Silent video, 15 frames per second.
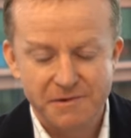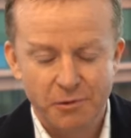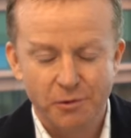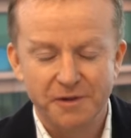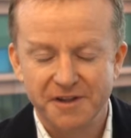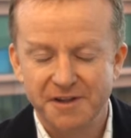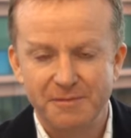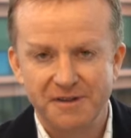all
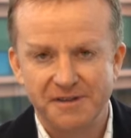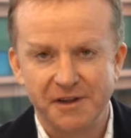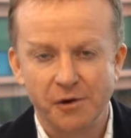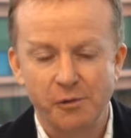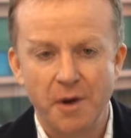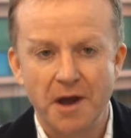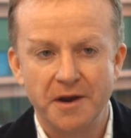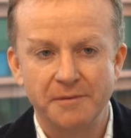estimates,
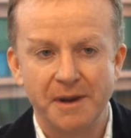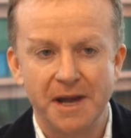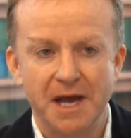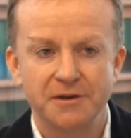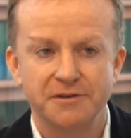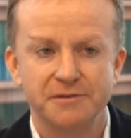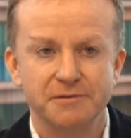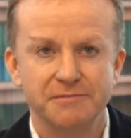
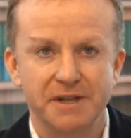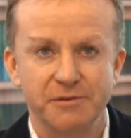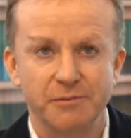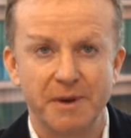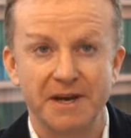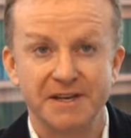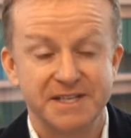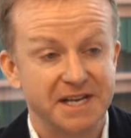it's
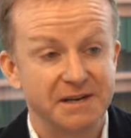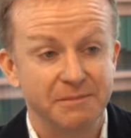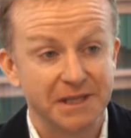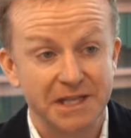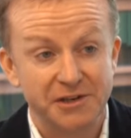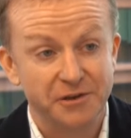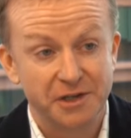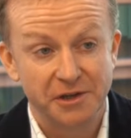about a $10
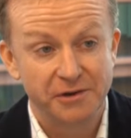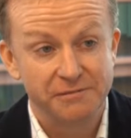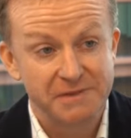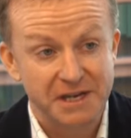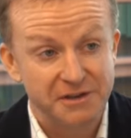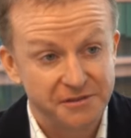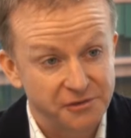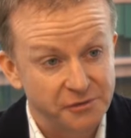billion
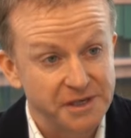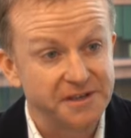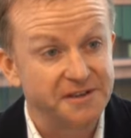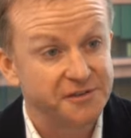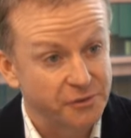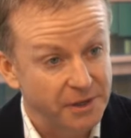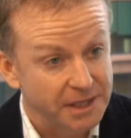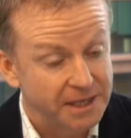industry in
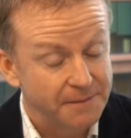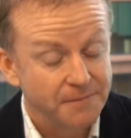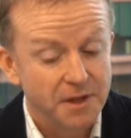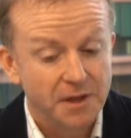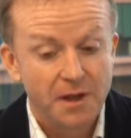Australia.